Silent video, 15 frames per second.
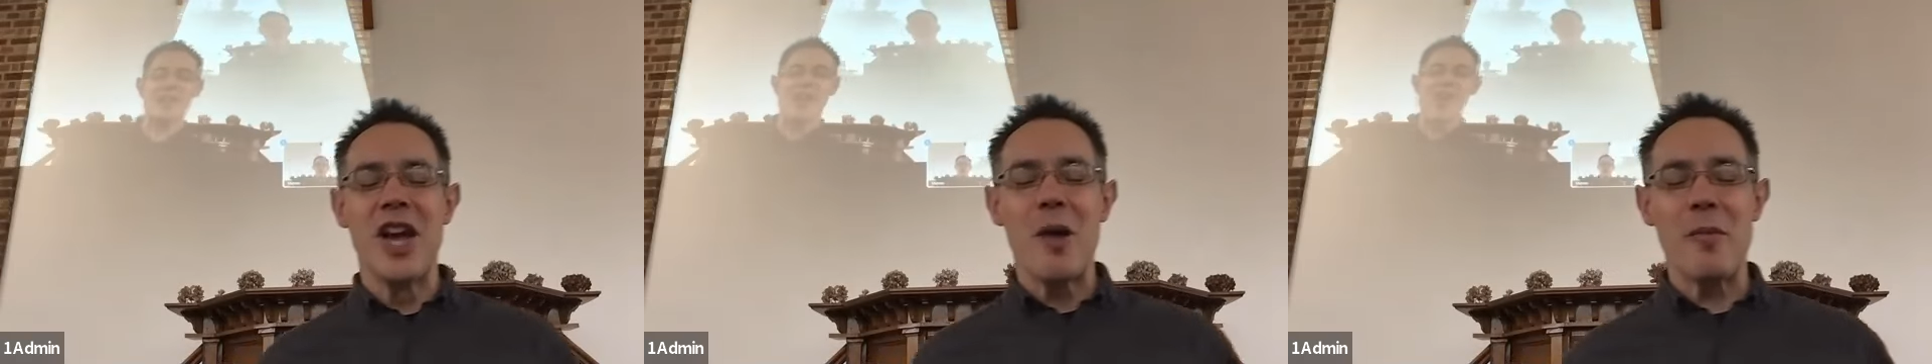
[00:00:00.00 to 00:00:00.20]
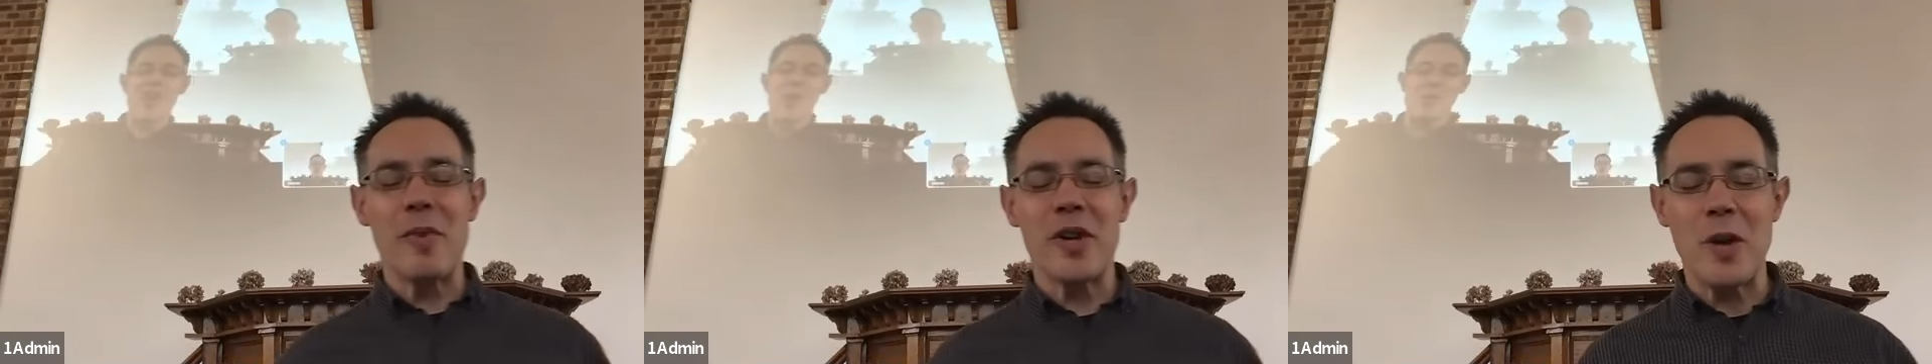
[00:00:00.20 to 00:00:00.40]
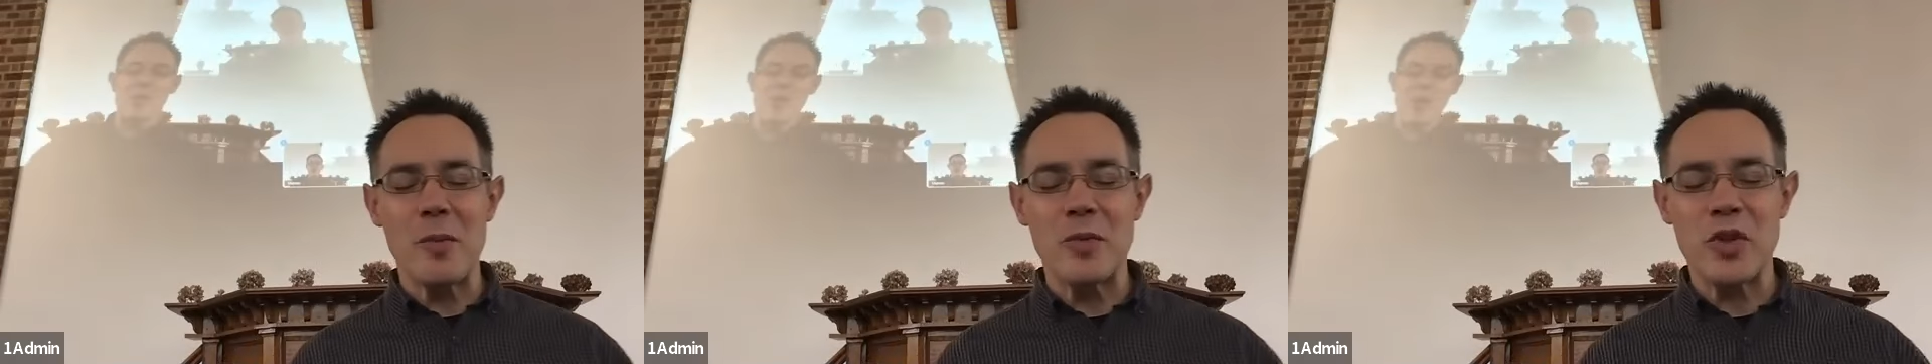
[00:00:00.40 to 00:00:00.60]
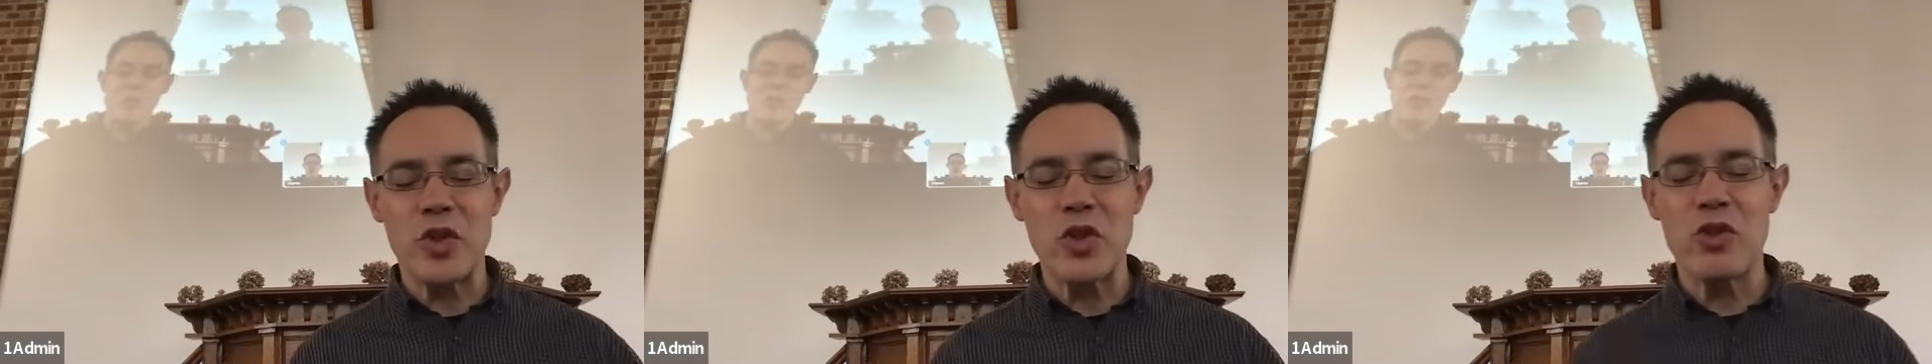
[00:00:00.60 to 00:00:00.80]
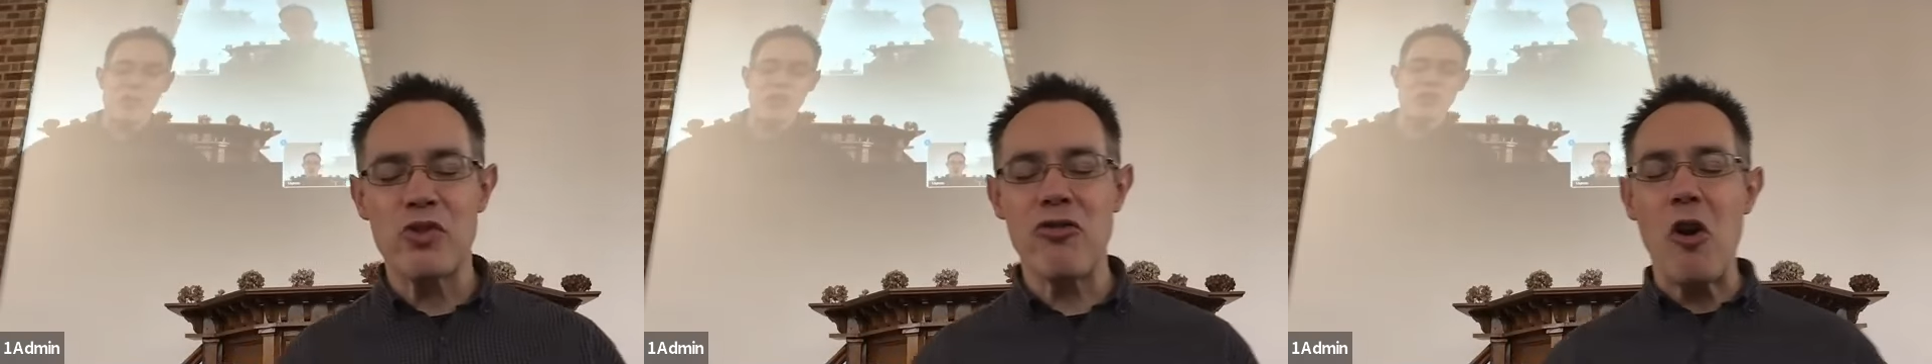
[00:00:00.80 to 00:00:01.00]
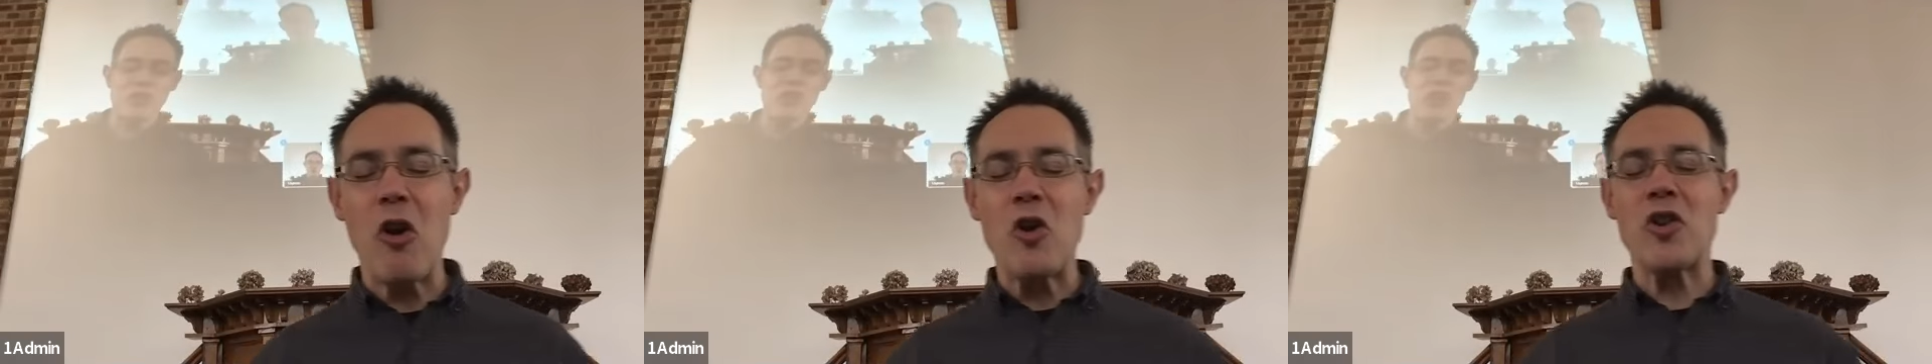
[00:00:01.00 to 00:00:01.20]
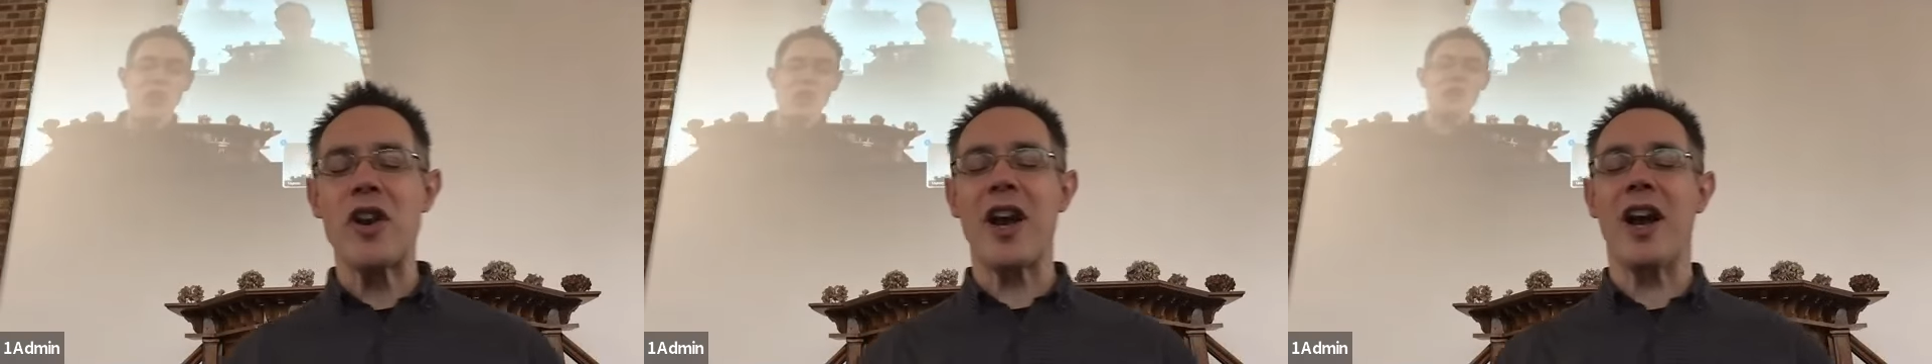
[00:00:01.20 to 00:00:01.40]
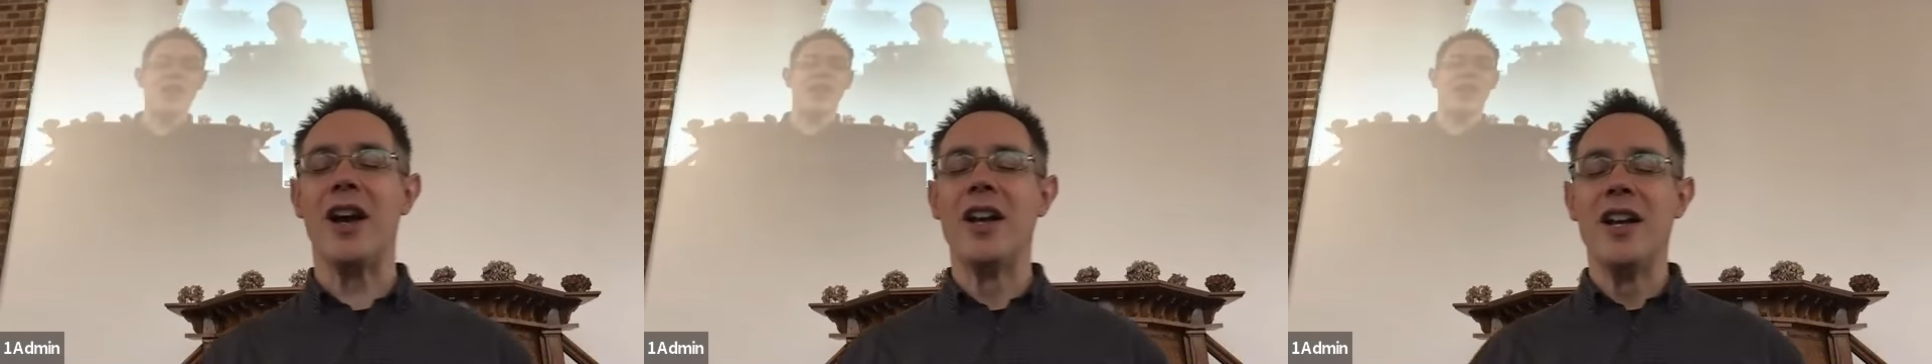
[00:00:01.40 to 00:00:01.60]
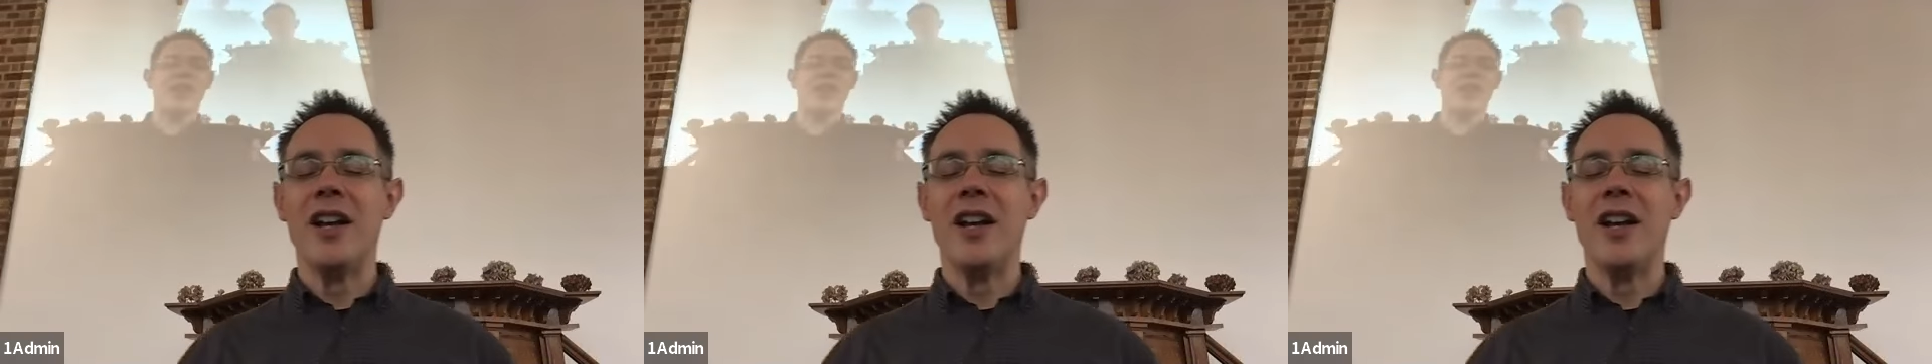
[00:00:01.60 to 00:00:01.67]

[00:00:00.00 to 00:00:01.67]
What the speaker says: and become stronger